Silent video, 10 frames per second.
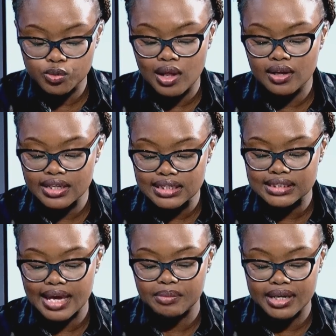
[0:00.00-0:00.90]
While earnings
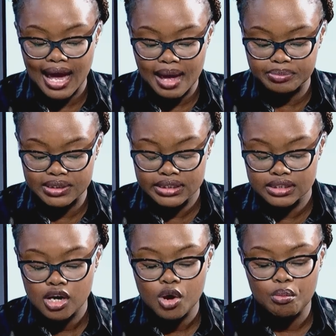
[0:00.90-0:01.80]
came in upbeat,
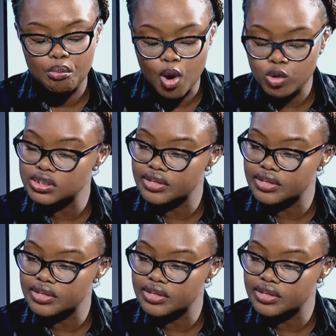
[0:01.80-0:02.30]
most